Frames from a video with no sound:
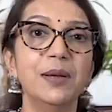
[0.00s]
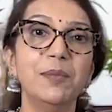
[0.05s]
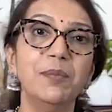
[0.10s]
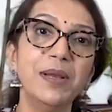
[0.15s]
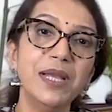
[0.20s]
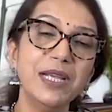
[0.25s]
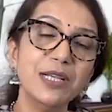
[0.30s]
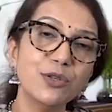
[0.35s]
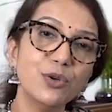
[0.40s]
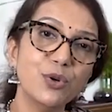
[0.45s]

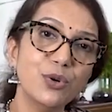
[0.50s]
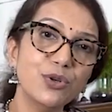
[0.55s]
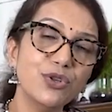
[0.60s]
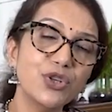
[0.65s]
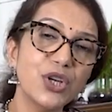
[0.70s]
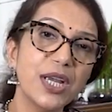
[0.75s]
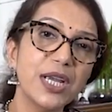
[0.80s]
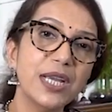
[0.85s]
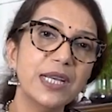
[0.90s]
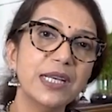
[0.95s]
Please go
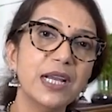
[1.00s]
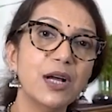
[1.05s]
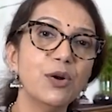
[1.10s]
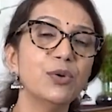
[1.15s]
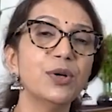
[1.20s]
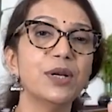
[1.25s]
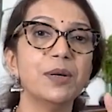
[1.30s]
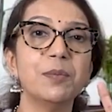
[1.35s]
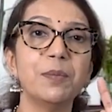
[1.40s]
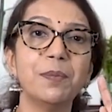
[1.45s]
check it
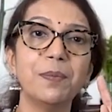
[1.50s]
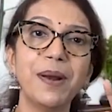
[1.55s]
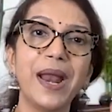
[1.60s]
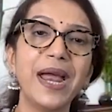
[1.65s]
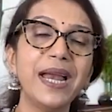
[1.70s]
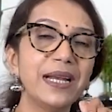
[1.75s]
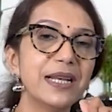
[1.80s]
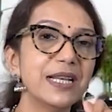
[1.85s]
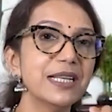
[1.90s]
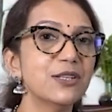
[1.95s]
out and
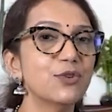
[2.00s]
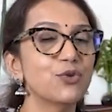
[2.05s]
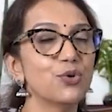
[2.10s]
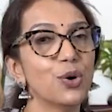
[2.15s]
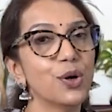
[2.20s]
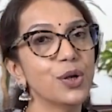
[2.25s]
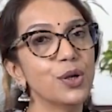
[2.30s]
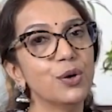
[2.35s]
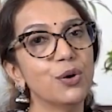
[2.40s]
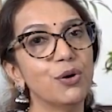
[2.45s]
practice
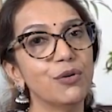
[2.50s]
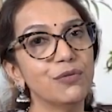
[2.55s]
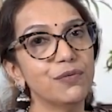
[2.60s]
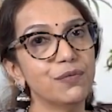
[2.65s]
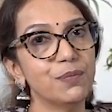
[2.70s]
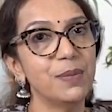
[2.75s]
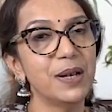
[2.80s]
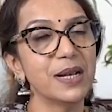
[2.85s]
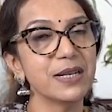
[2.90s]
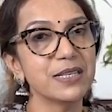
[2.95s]
drawing of
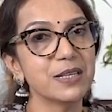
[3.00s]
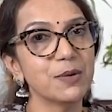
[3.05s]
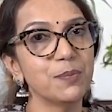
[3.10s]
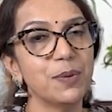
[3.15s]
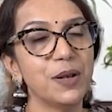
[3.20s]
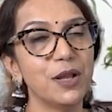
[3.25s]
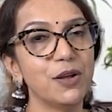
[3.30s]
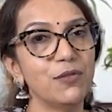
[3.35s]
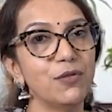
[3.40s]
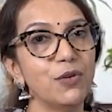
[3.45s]
blood
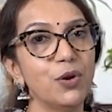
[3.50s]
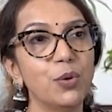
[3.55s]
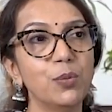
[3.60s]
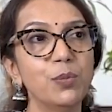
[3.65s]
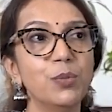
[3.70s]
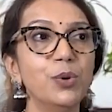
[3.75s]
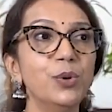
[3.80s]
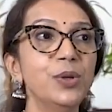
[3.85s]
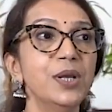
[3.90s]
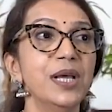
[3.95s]
supply of long
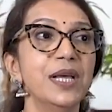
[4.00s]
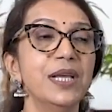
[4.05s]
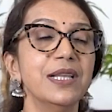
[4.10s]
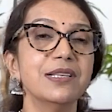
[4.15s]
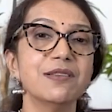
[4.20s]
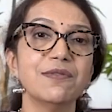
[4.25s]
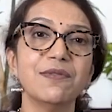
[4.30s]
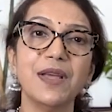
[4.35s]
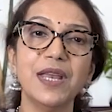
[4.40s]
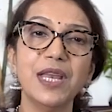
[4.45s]
bone.
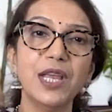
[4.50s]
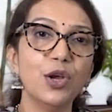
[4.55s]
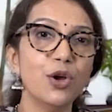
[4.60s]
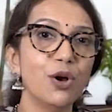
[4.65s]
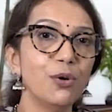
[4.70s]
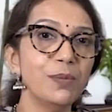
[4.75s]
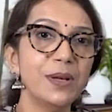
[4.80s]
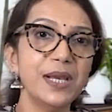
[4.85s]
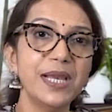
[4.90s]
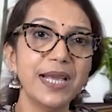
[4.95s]
It's a very
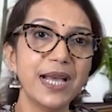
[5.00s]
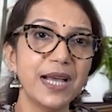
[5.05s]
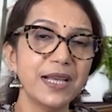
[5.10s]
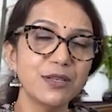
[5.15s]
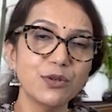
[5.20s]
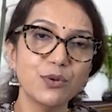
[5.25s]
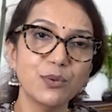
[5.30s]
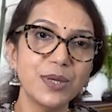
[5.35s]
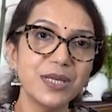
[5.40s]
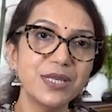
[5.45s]
commonly
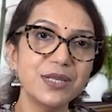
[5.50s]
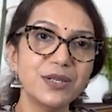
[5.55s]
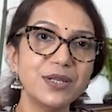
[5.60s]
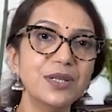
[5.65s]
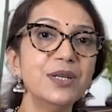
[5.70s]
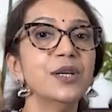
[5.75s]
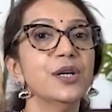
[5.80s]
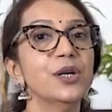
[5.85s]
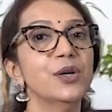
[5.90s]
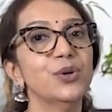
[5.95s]
asked question.
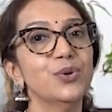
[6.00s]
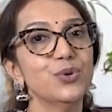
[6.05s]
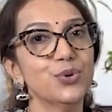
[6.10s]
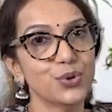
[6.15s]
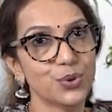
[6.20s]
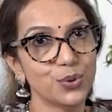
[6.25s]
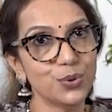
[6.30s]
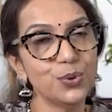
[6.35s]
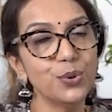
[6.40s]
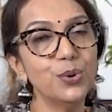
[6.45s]
You
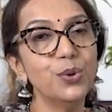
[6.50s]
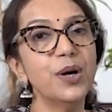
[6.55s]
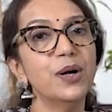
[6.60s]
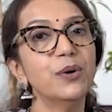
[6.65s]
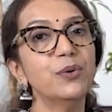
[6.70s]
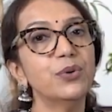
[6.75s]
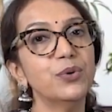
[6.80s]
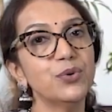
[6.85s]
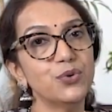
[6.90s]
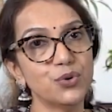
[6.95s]
should know
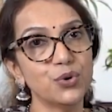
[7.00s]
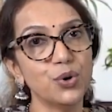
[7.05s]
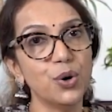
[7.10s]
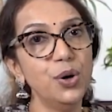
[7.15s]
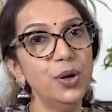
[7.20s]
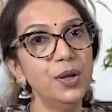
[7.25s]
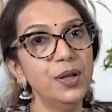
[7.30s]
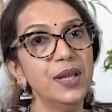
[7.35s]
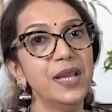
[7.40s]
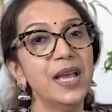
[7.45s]
how to
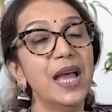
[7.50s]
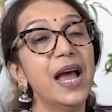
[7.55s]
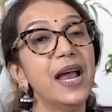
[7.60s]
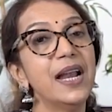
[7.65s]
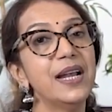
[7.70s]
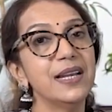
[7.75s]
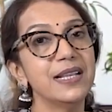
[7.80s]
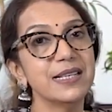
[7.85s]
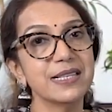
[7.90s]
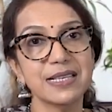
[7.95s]
draw
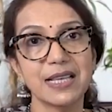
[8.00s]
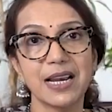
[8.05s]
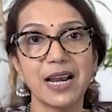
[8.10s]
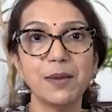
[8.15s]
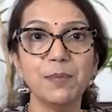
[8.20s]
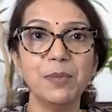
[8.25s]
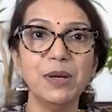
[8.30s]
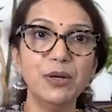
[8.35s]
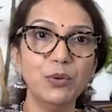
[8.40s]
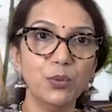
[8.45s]
and
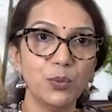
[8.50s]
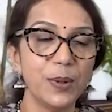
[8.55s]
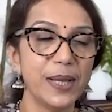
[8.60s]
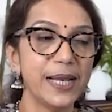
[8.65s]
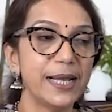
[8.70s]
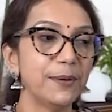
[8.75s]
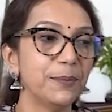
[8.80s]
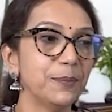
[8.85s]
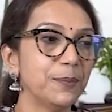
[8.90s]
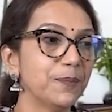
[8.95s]
describe it well.